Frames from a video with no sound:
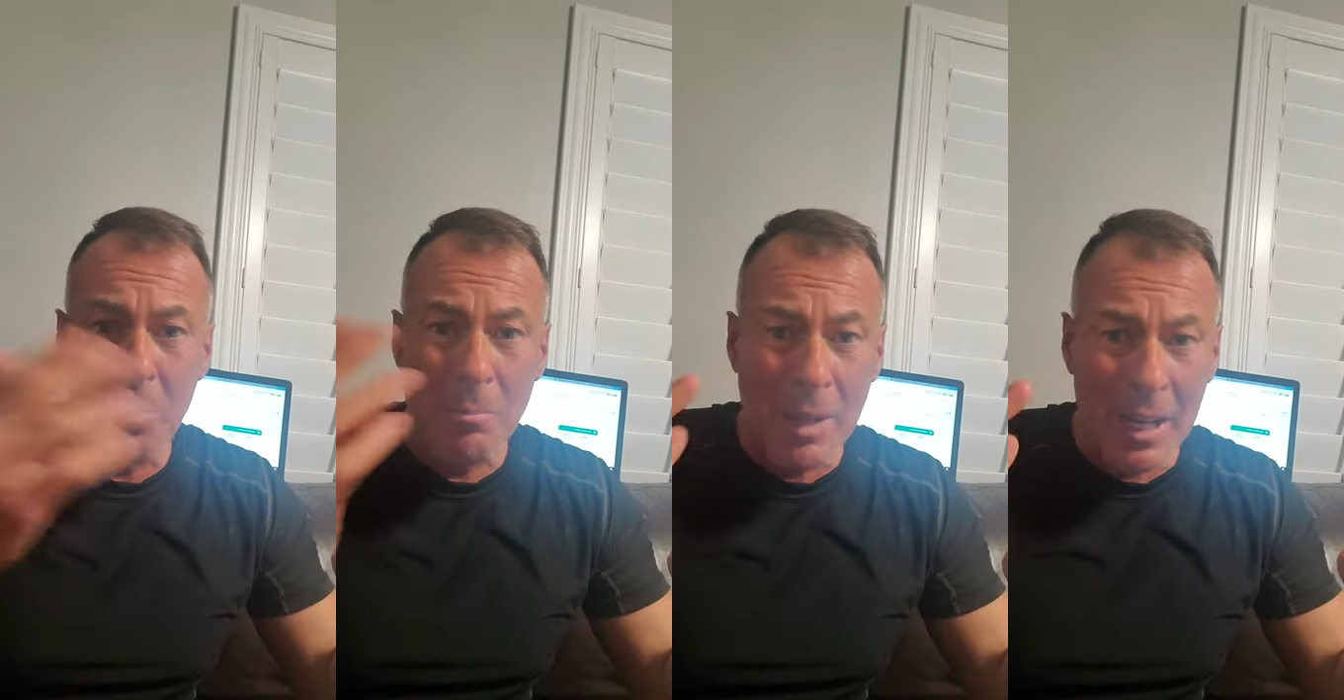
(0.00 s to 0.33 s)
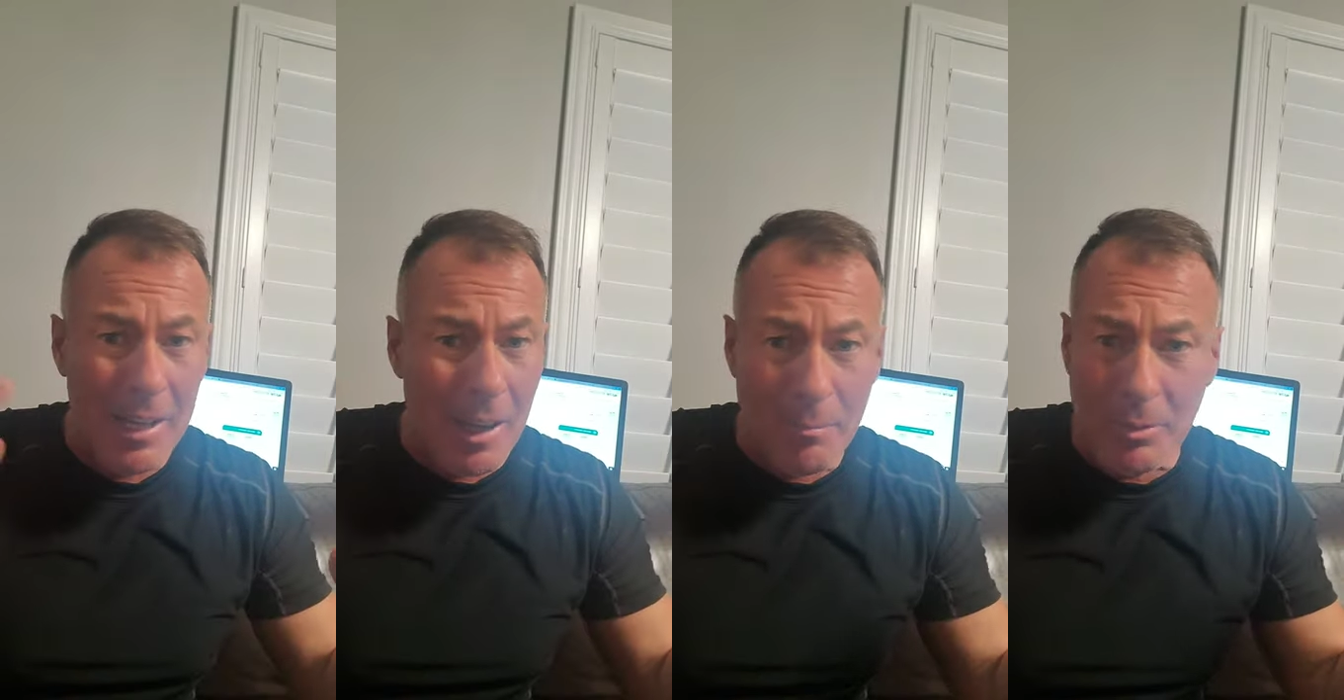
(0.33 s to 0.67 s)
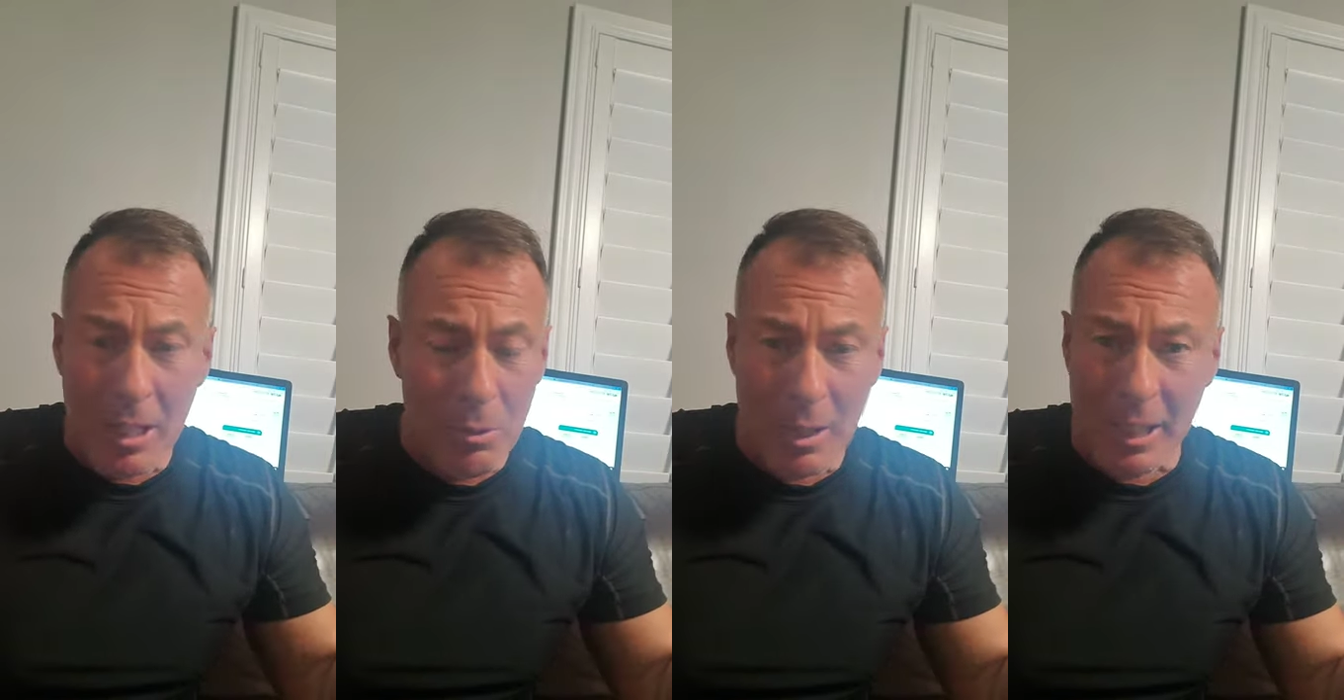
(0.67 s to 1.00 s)
Me, I'm
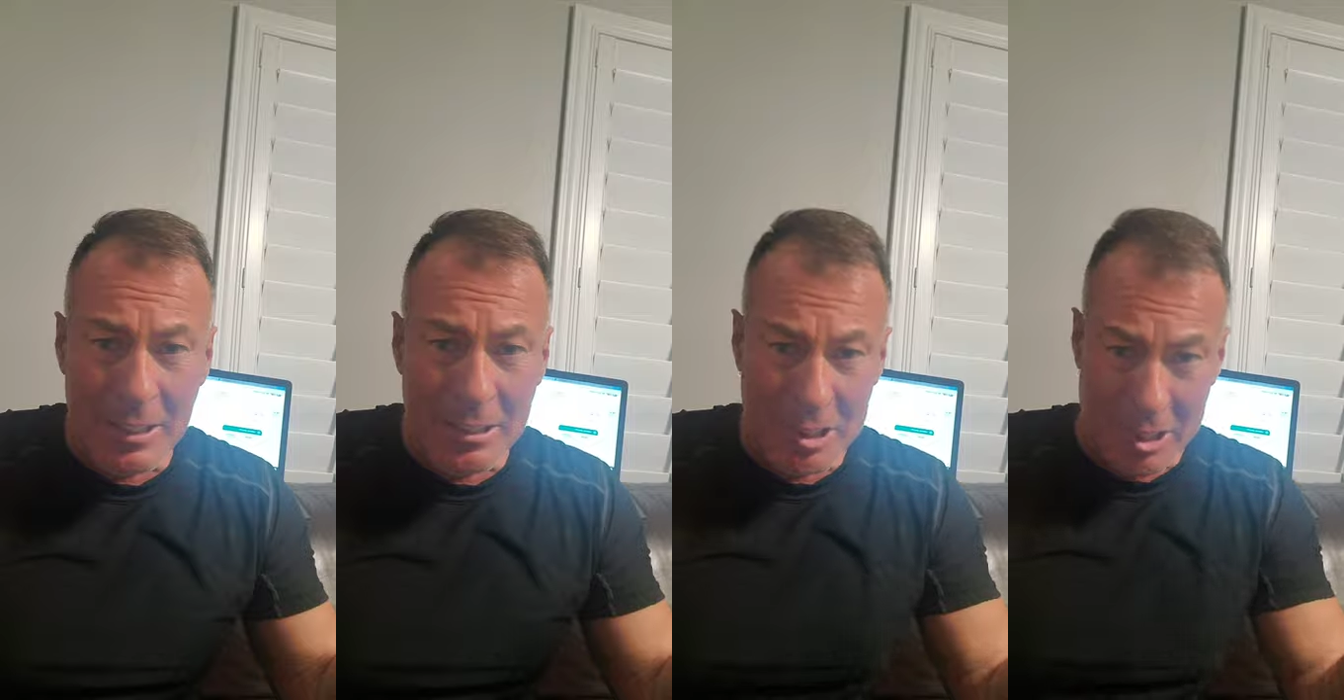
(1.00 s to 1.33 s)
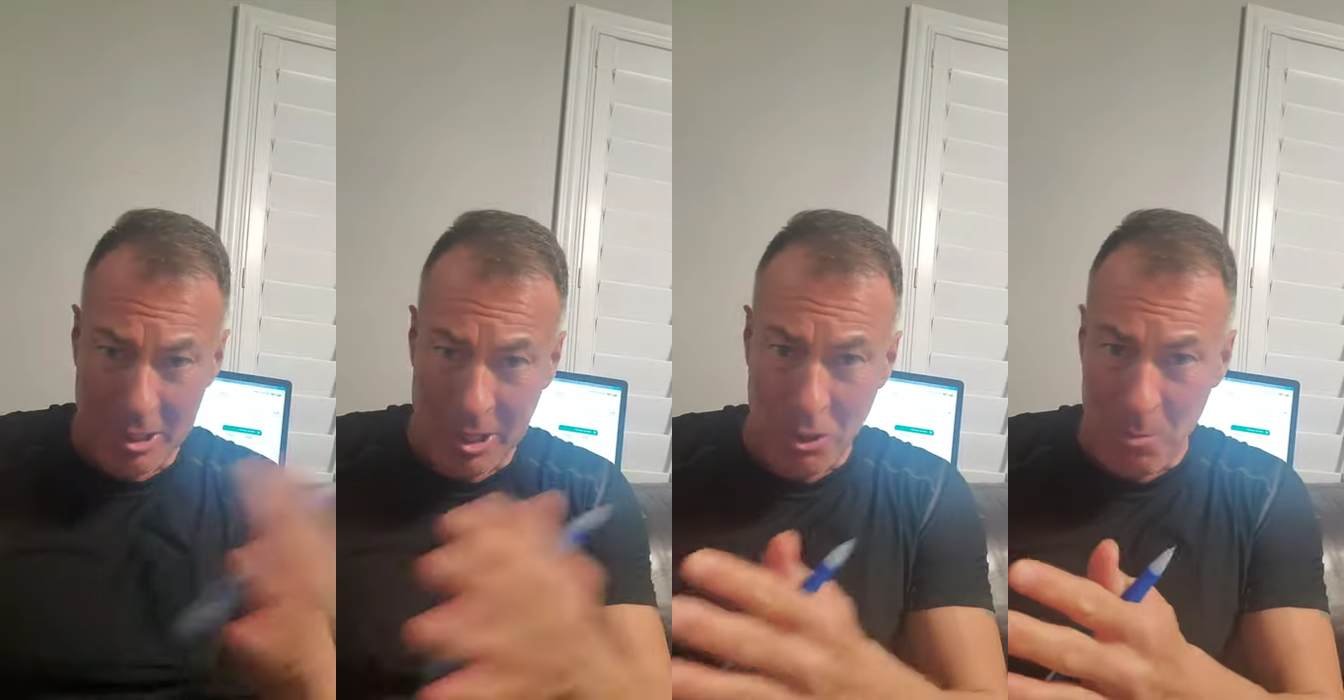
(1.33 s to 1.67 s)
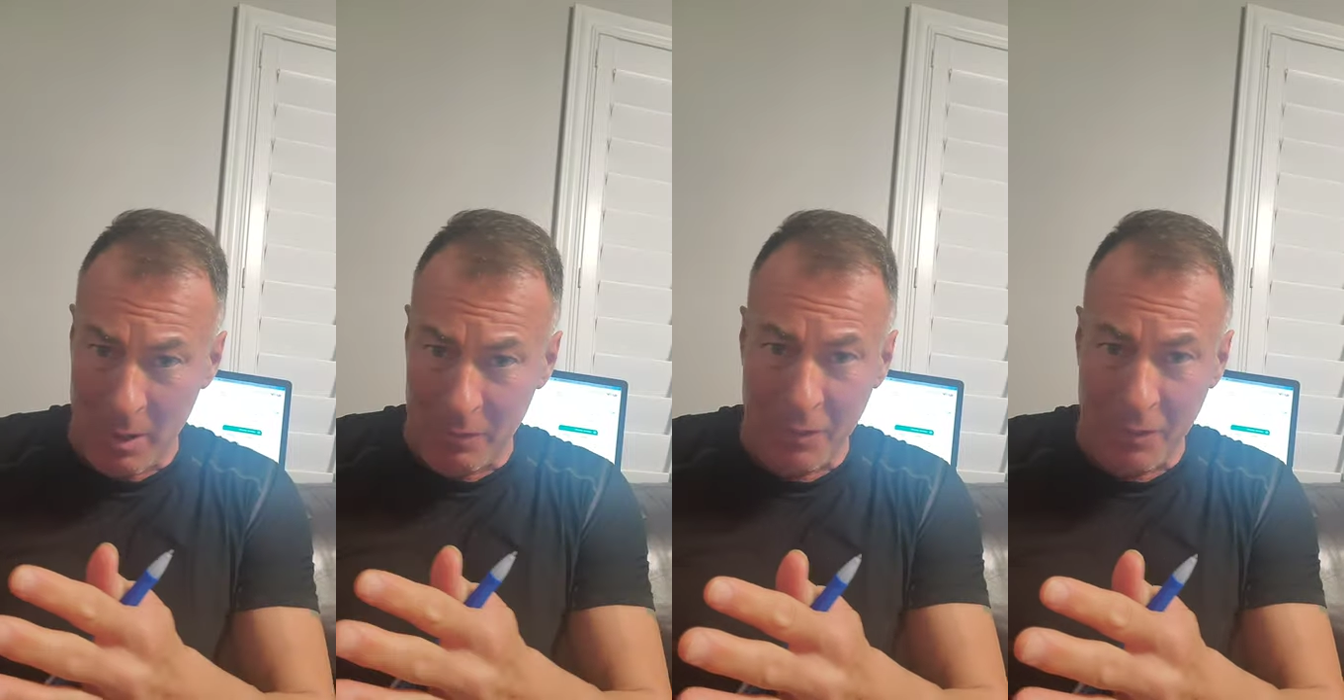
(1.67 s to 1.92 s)
thinking well, I could just continue on my